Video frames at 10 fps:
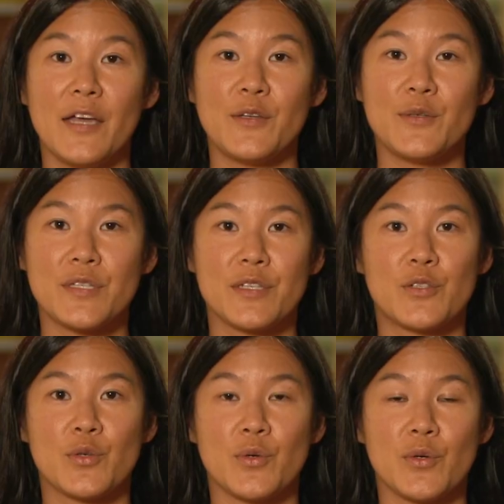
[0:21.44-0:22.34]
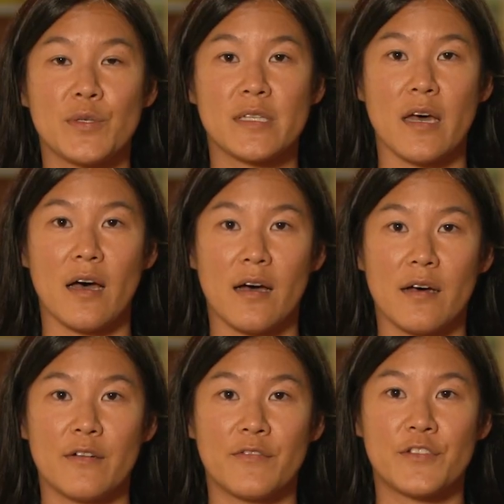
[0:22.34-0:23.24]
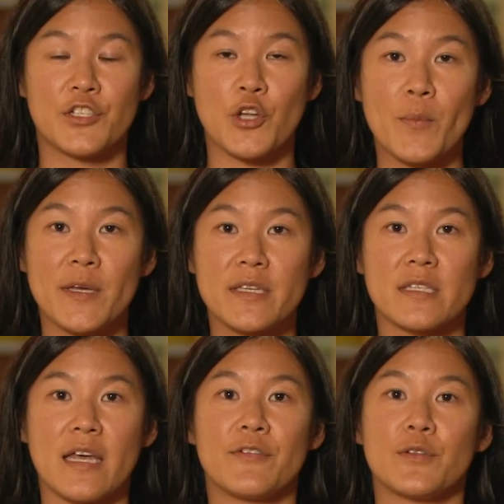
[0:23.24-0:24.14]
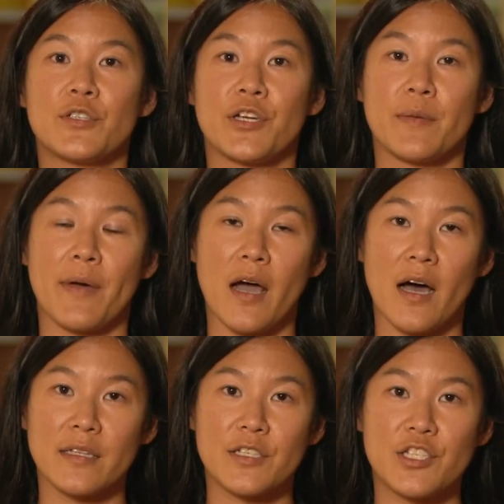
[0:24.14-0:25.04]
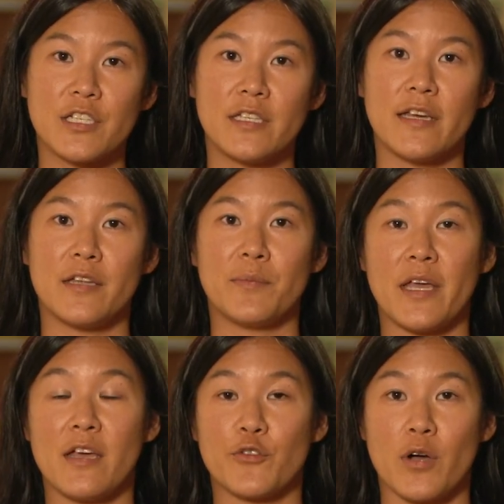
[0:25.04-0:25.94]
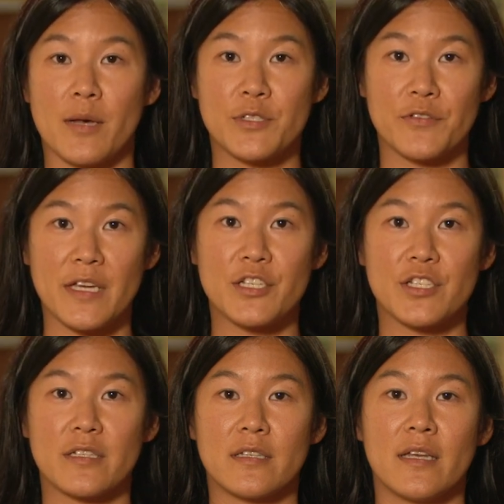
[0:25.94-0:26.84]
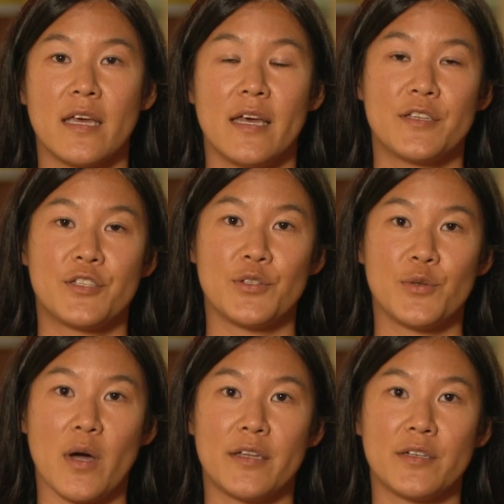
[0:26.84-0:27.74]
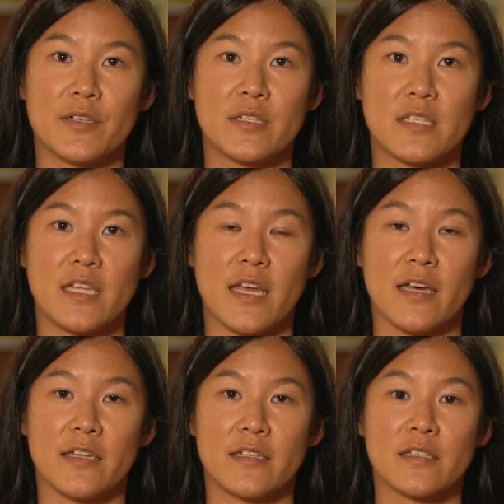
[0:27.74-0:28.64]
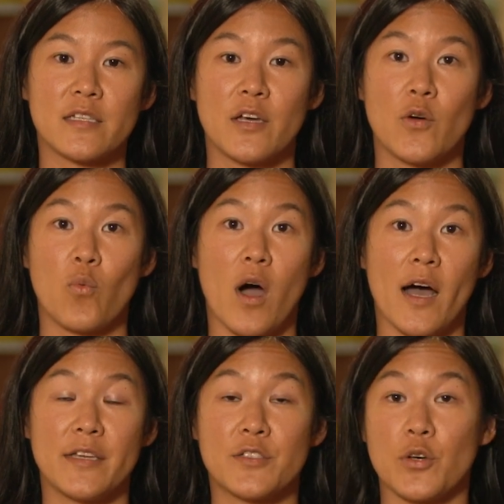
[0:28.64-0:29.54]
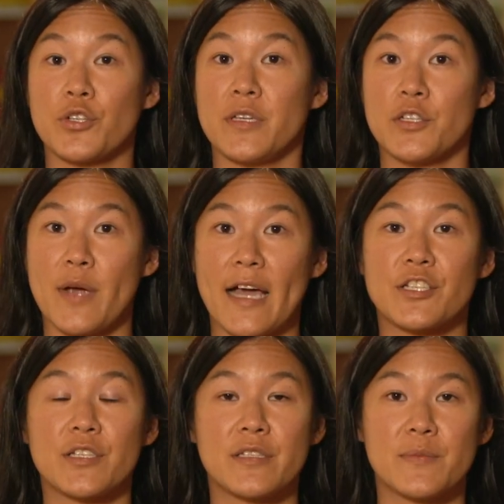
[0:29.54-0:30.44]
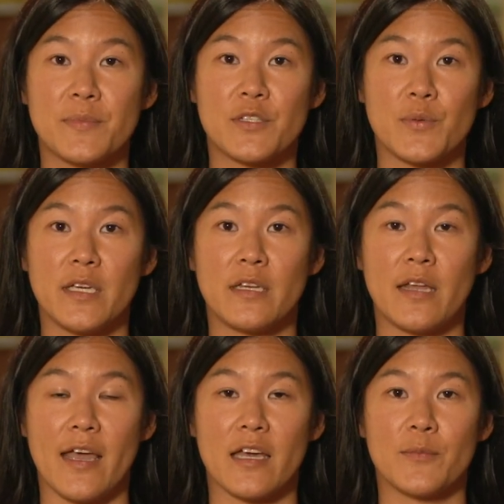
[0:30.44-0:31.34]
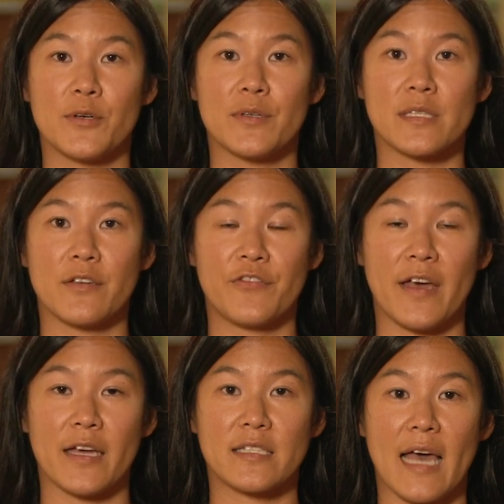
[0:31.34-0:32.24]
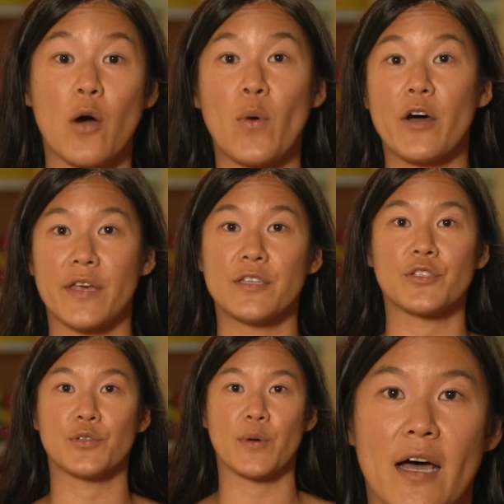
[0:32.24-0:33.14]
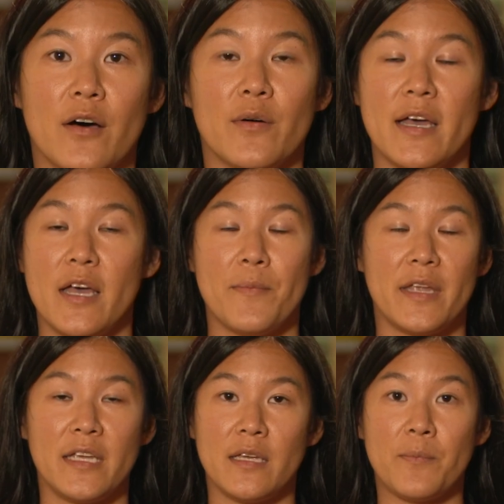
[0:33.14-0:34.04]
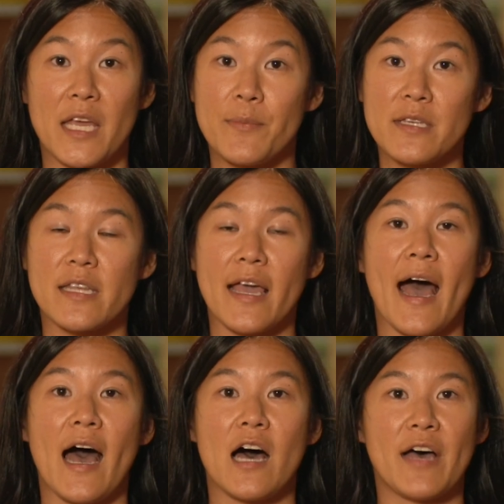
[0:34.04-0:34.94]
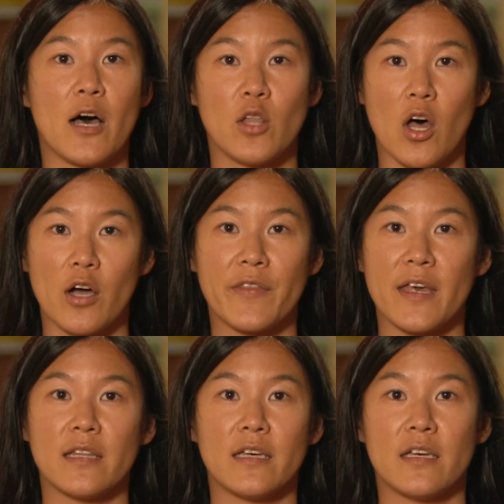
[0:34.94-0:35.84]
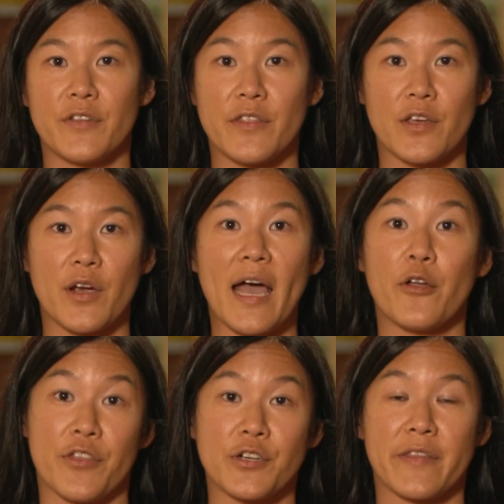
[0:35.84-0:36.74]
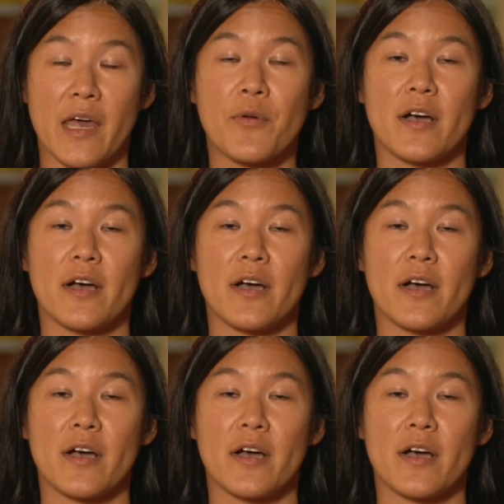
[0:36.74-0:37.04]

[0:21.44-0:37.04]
I use the tools of genomics and evolutionary biology and behavioral observation to understand why social interactions between animals affect how well they do, how many babies they have, how long they live, and their health during that